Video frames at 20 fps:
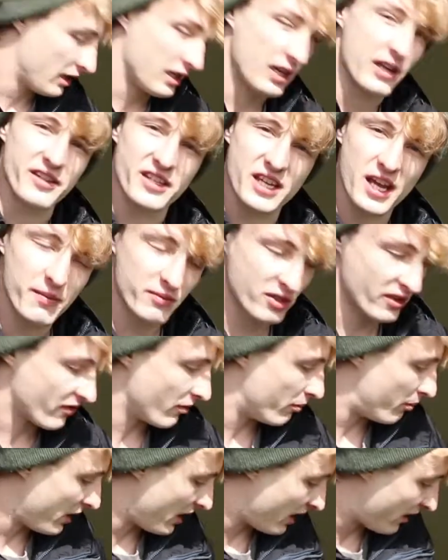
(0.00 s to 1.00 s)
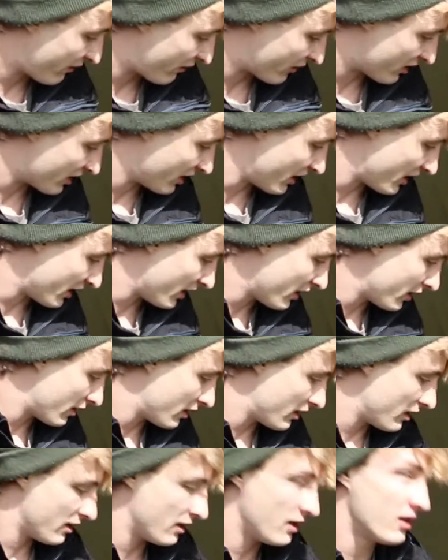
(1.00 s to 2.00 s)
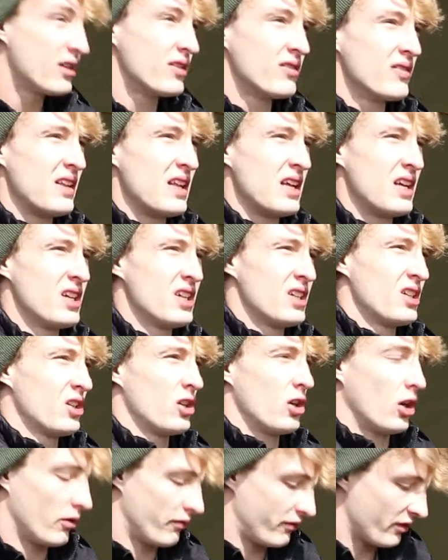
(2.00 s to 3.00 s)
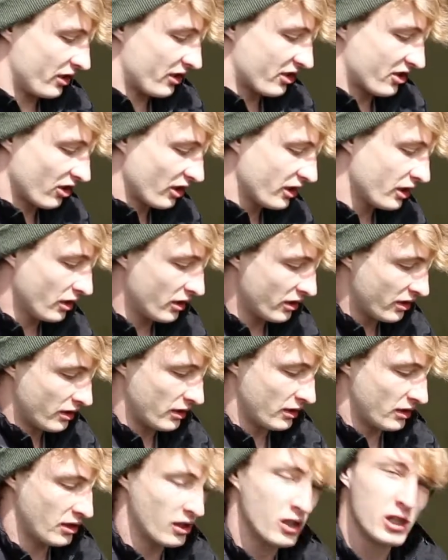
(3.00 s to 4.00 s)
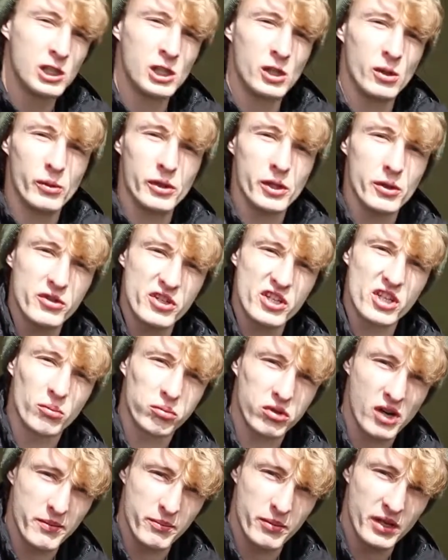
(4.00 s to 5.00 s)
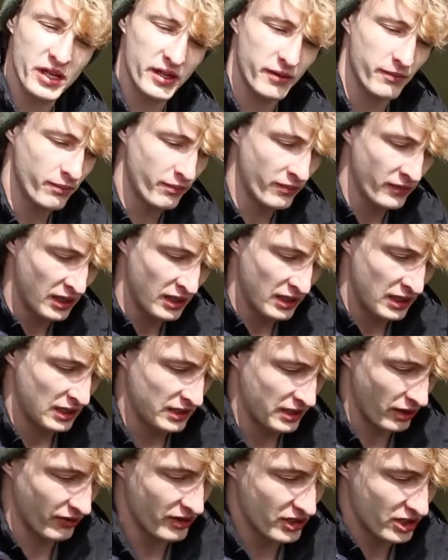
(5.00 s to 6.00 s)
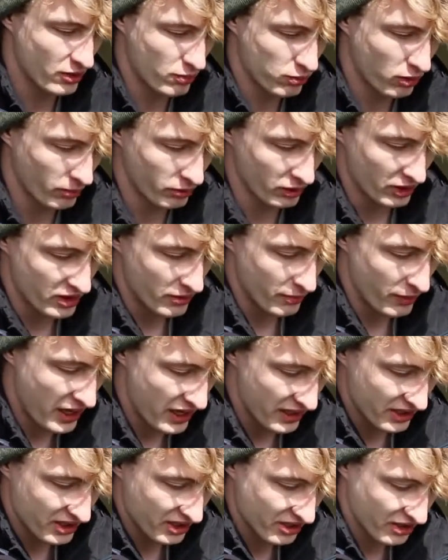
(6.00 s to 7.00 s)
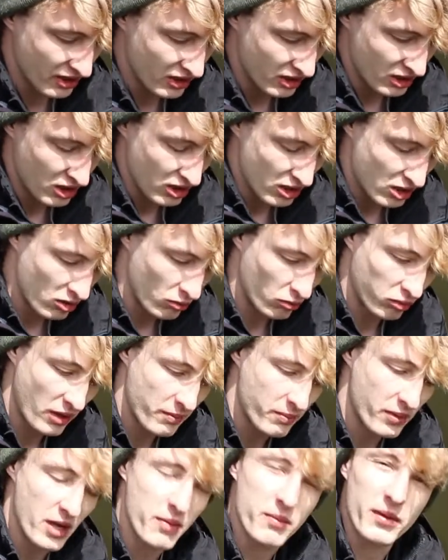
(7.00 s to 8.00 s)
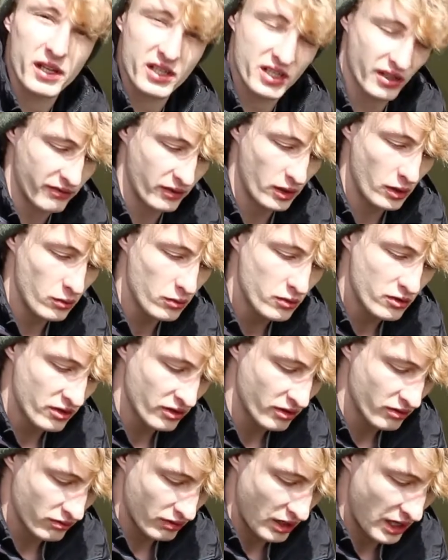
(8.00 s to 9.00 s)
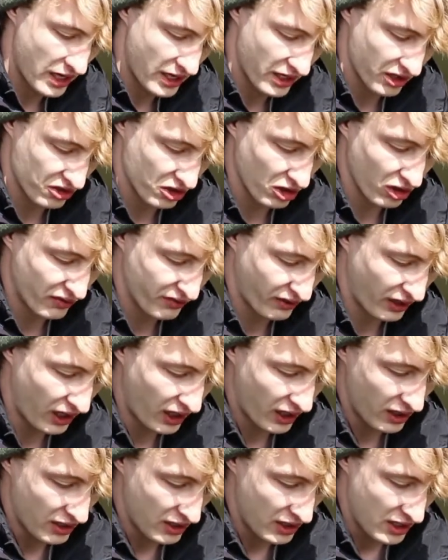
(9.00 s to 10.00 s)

In terms of the bait for today, obviously we're using the bread bait. Now this is probably the best bread bait mix I've used so far.